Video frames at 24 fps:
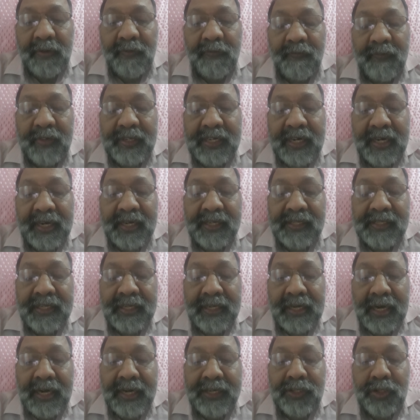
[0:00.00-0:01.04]
Whether it is
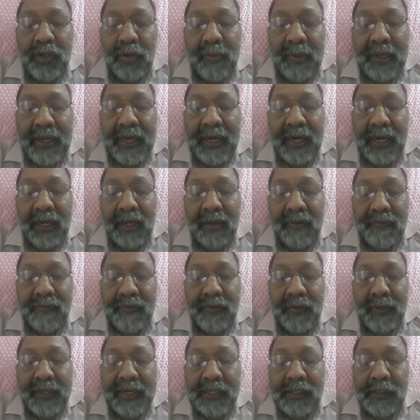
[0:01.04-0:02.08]
English or Malayalam,
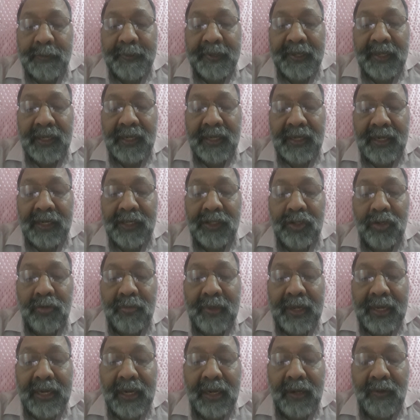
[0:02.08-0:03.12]
you can speak English or
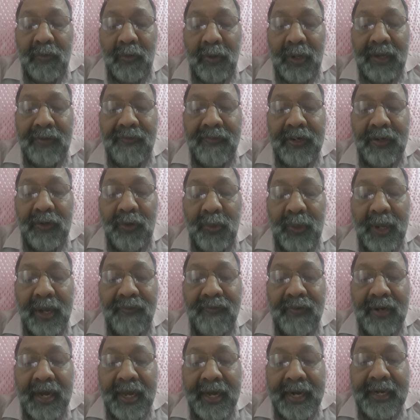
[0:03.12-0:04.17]
Malayalam only when you
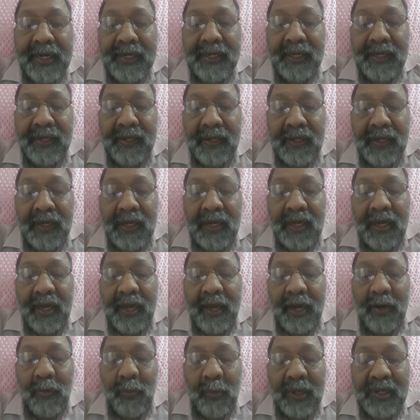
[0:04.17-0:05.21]
have clarity.
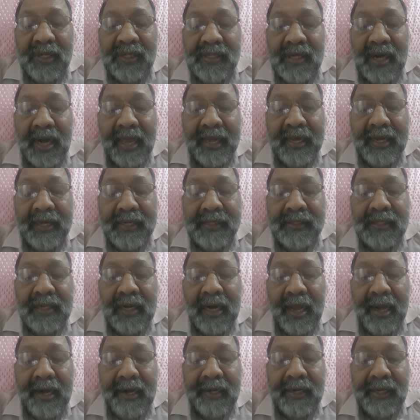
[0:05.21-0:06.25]
And what is lacking is
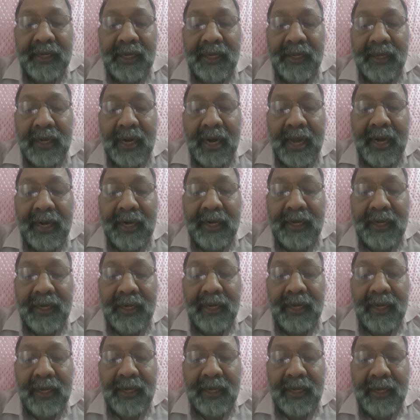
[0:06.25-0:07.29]
clarity.
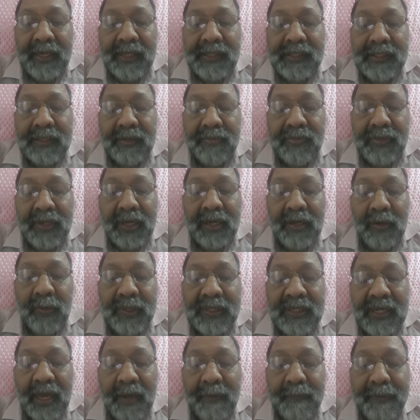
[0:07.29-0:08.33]
Clarity is something
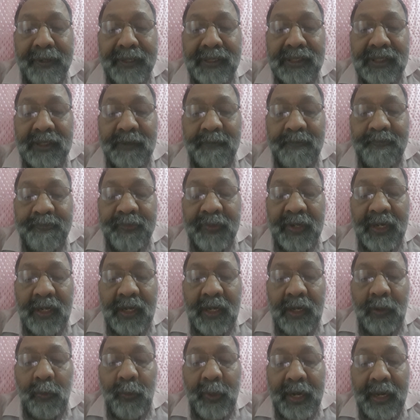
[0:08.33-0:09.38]
which happens
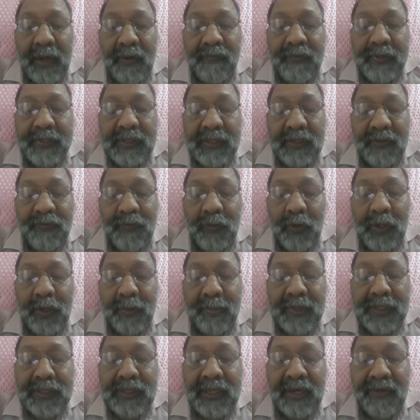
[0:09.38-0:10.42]
when, first of all, you
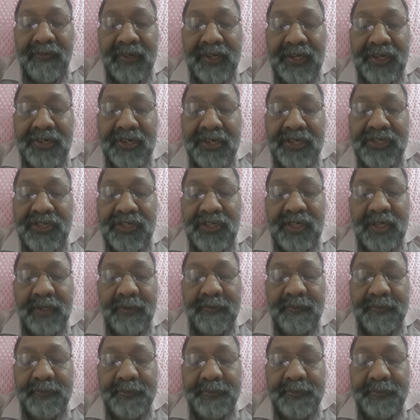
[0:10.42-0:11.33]
must have interest,